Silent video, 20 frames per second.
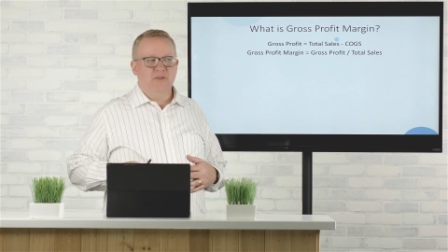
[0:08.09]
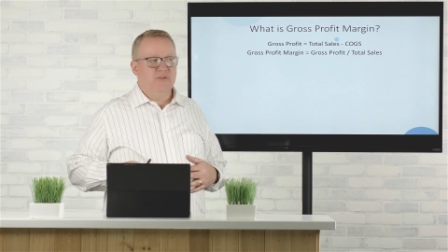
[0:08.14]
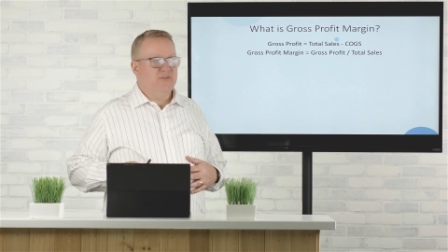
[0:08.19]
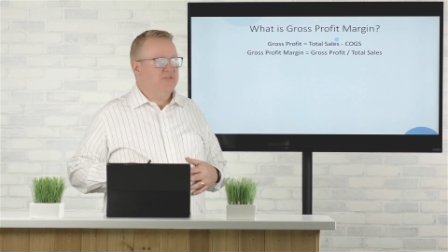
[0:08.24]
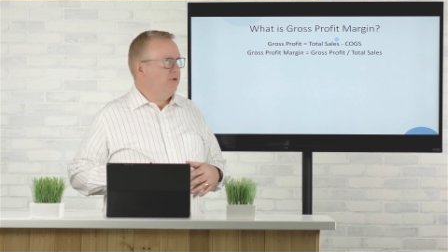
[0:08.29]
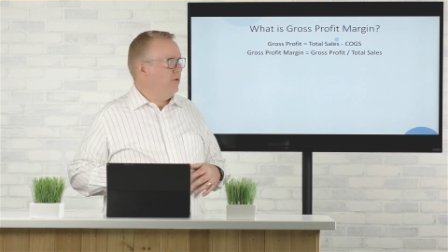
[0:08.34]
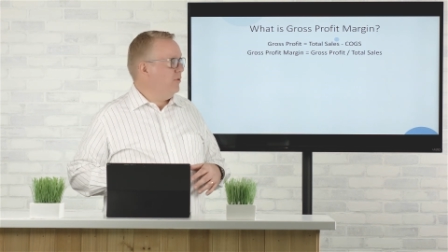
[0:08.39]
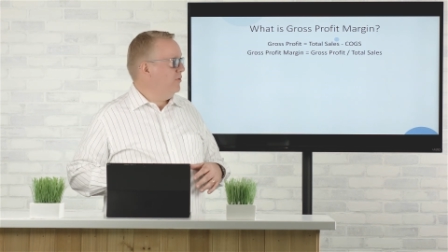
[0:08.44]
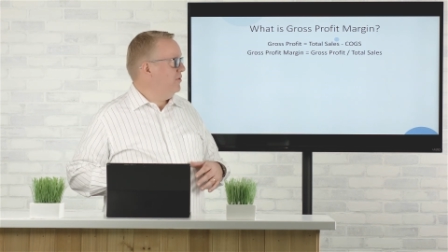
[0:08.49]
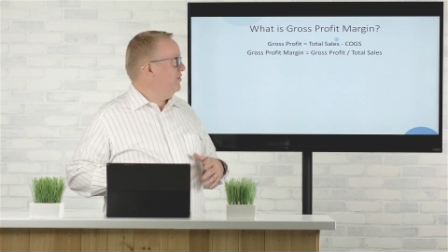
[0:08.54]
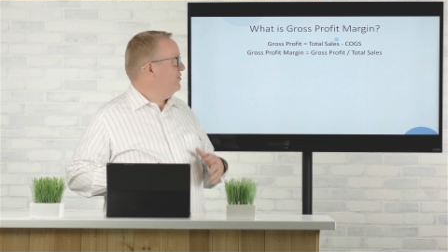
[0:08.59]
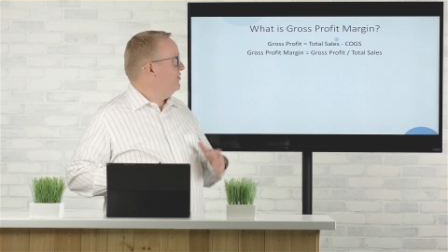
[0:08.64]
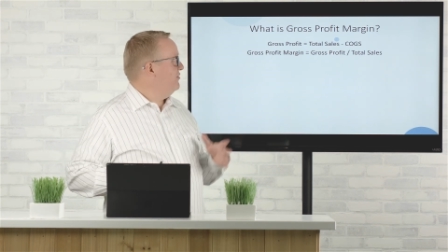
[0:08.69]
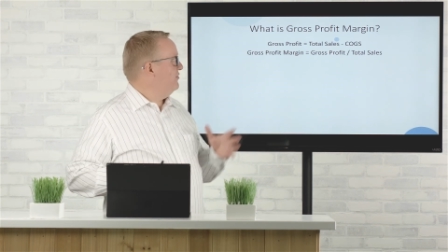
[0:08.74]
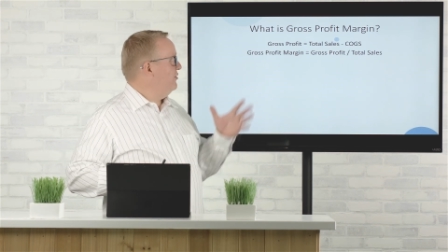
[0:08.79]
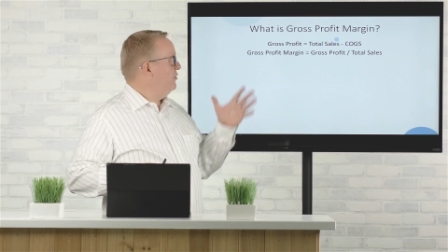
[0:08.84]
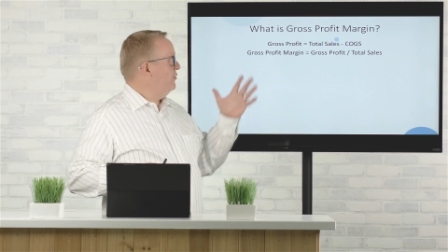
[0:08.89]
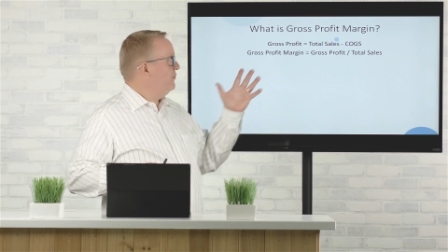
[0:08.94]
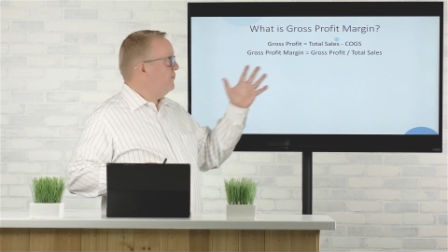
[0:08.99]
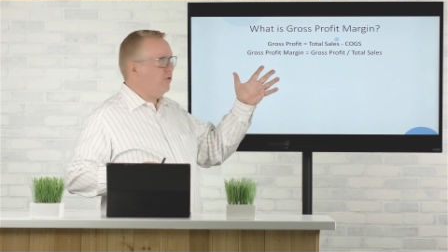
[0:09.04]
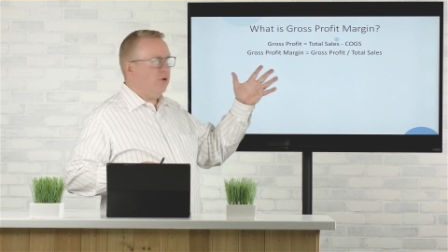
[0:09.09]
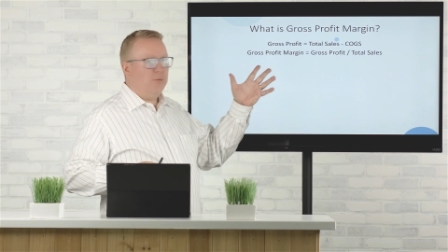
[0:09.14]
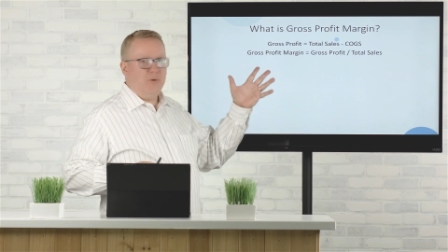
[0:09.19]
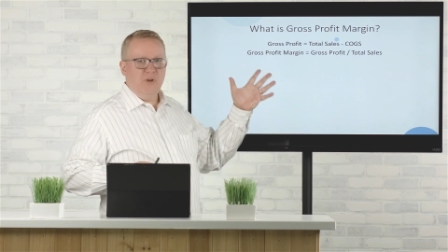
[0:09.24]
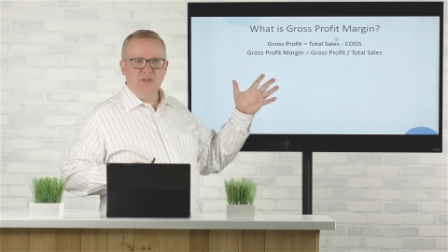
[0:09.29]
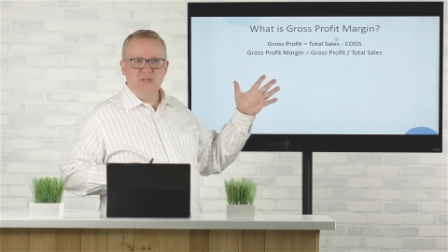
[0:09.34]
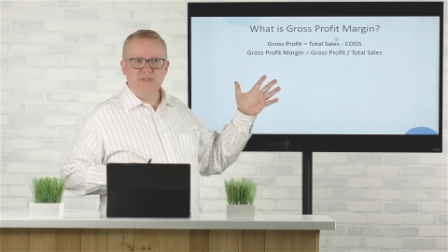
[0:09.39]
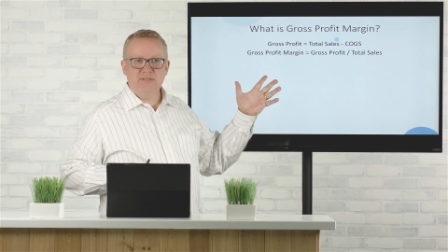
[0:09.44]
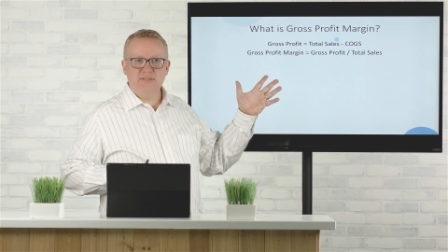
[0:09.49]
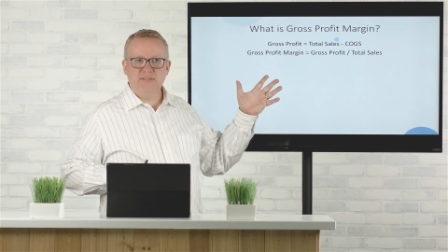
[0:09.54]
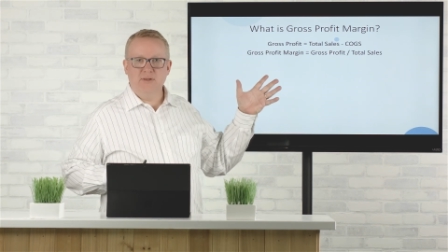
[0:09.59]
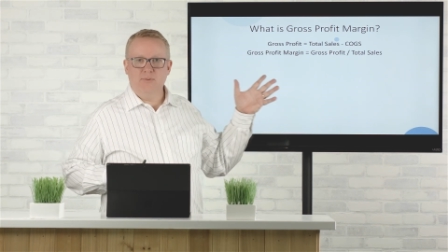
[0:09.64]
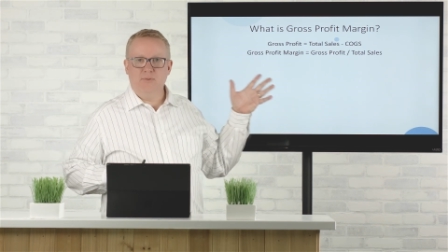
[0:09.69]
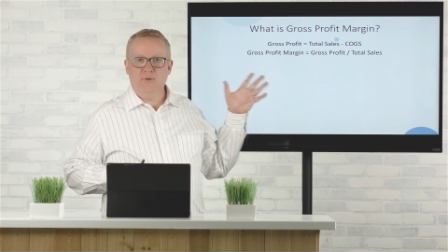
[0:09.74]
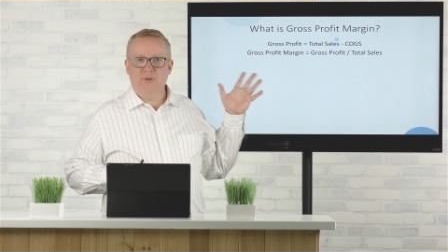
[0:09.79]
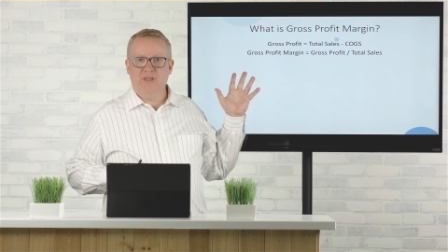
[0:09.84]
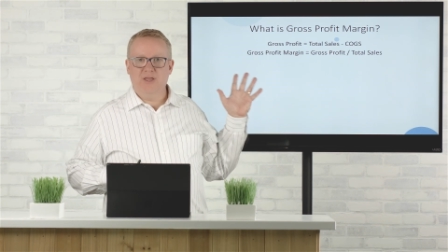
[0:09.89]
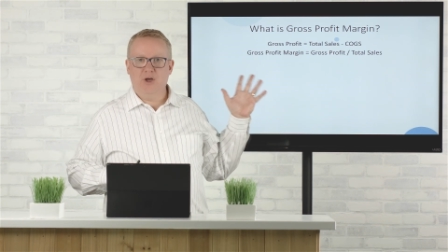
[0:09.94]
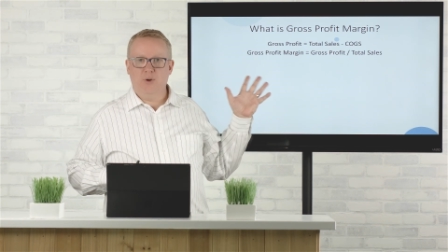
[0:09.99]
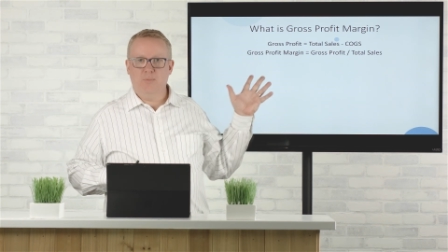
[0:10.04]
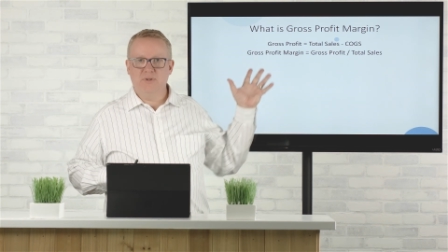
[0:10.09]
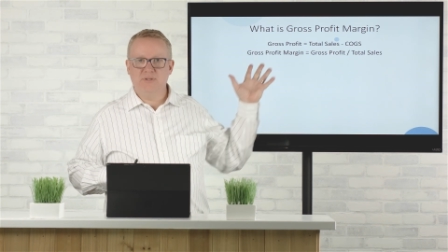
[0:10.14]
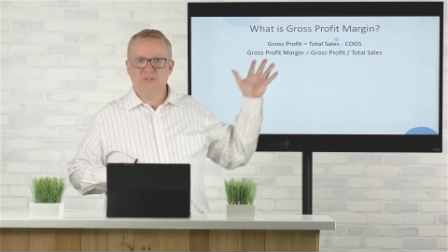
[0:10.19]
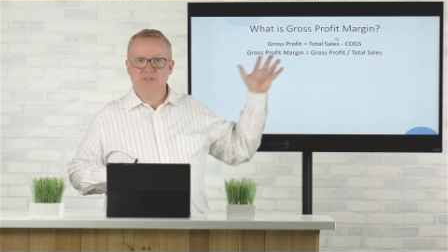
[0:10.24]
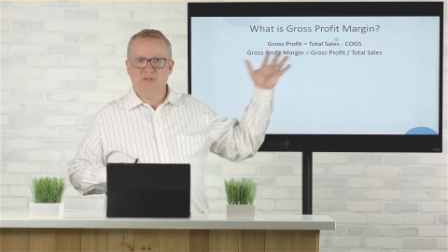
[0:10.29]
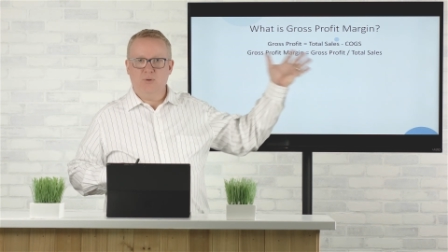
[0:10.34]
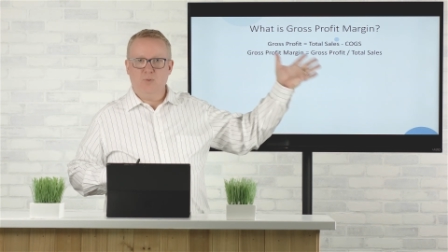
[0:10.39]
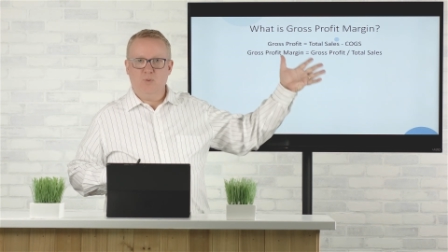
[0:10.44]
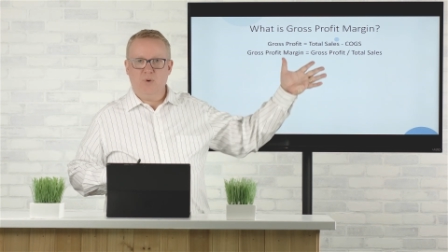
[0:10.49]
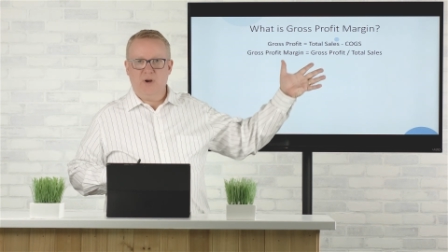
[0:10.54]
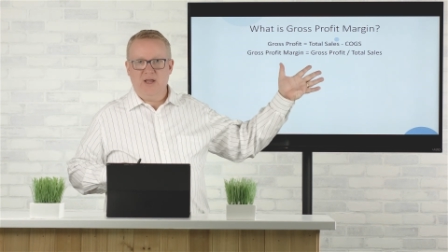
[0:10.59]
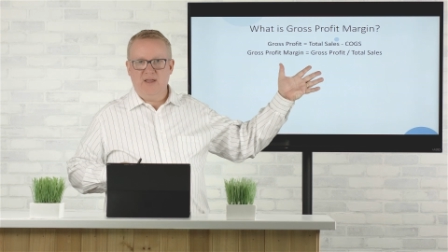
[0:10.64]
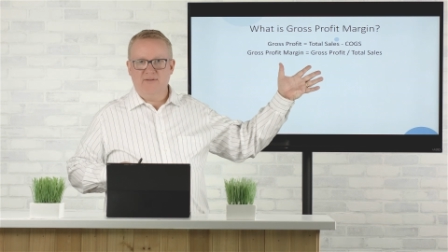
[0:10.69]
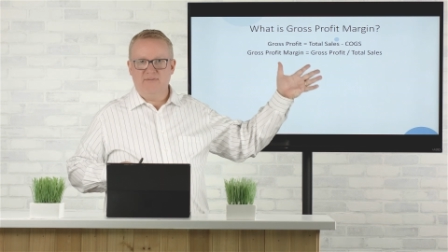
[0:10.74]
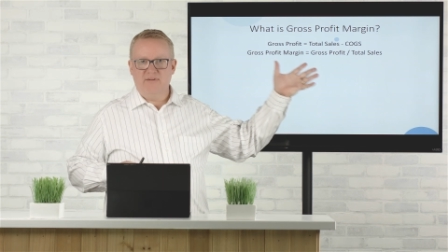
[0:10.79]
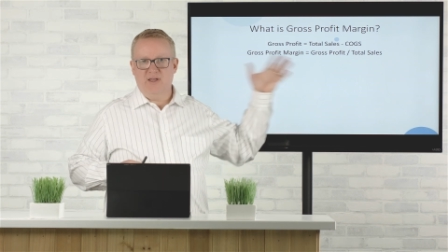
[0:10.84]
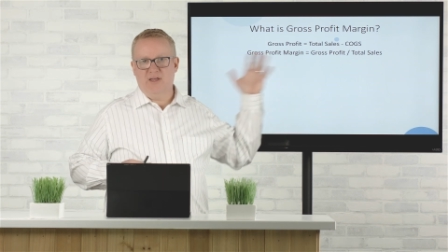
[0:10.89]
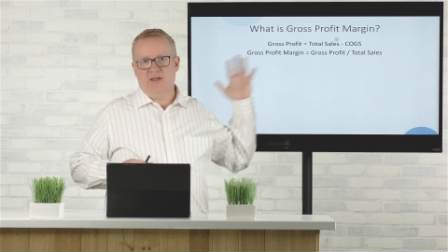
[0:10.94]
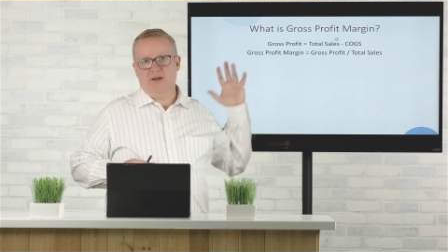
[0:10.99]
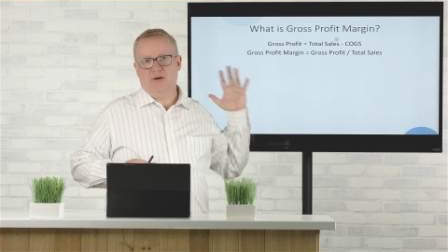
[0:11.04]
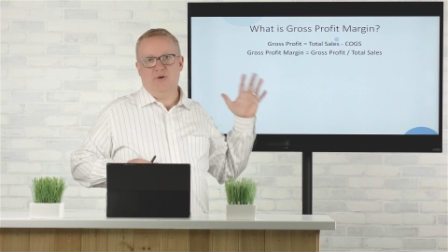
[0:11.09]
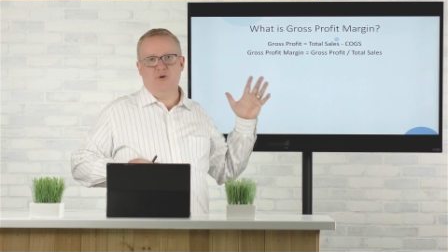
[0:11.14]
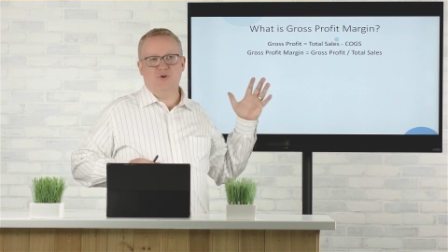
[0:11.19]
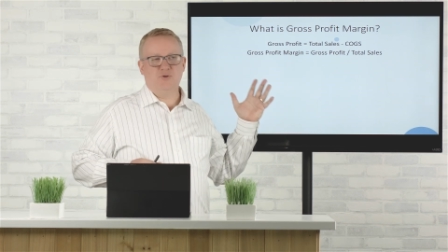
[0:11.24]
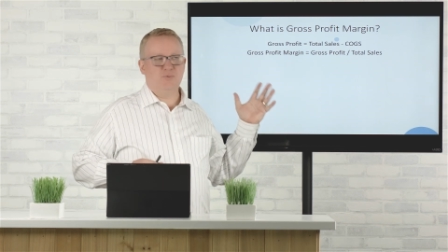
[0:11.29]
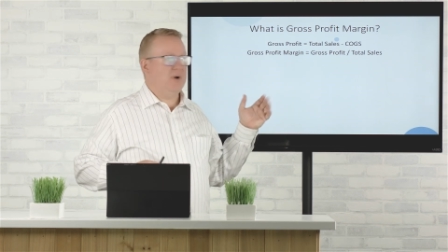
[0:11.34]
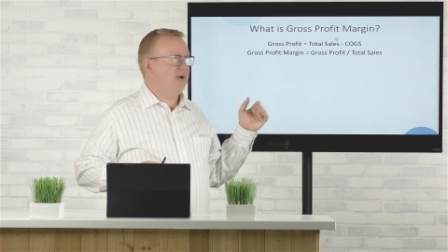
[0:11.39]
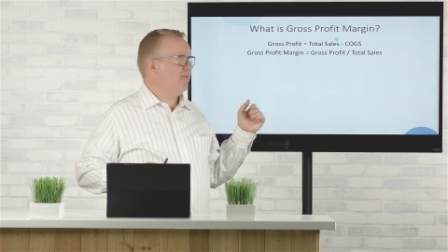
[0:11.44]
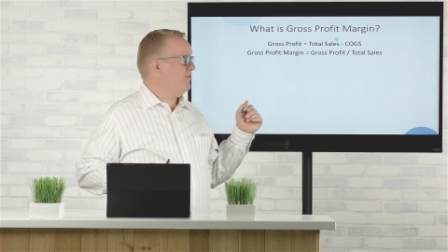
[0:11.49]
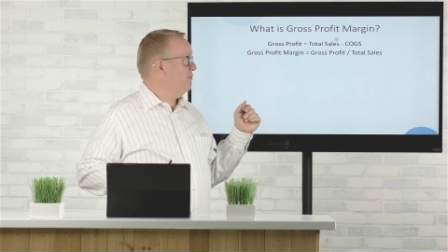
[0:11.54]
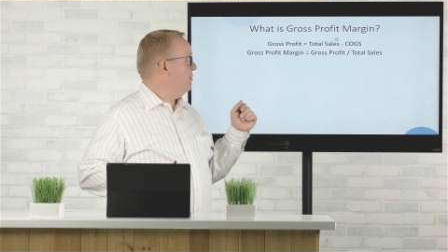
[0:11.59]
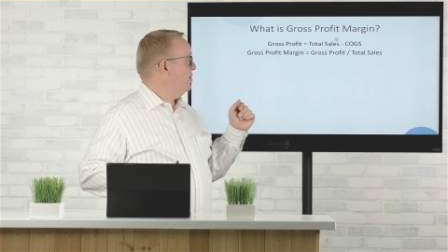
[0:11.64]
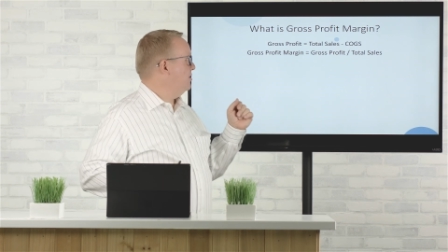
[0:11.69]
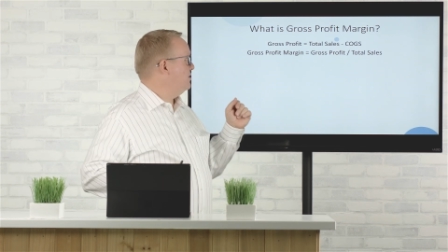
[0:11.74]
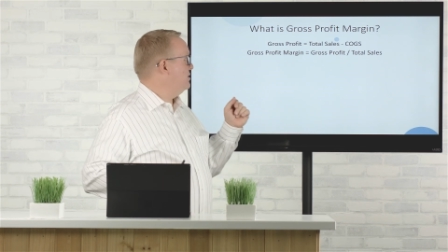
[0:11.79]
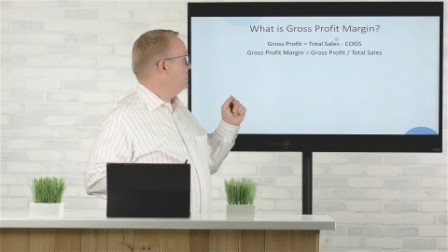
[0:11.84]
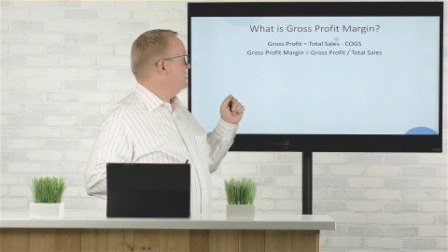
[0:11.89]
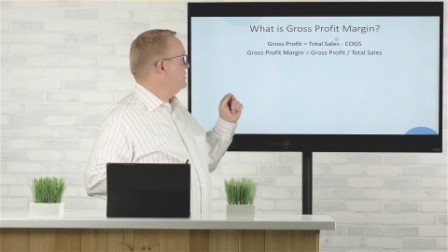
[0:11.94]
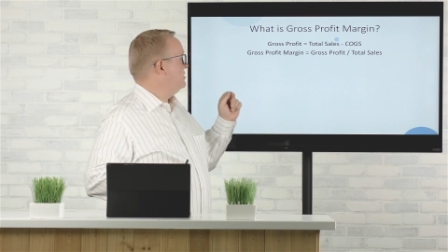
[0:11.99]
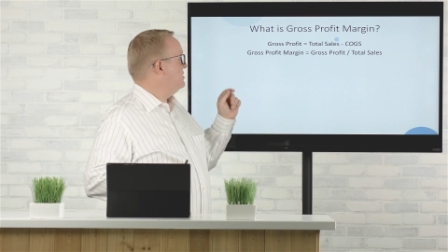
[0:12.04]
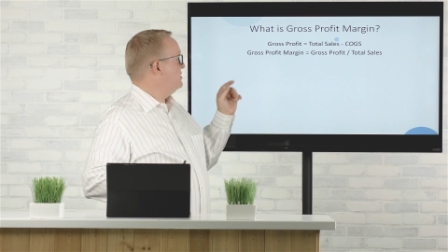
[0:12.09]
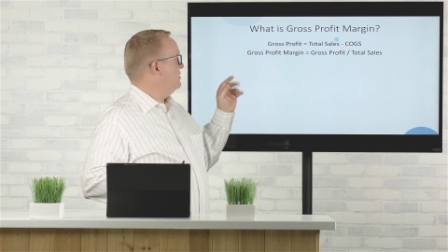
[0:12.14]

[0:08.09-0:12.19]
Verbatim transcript: So there's two formulas that really help us arrive at gross profit margin.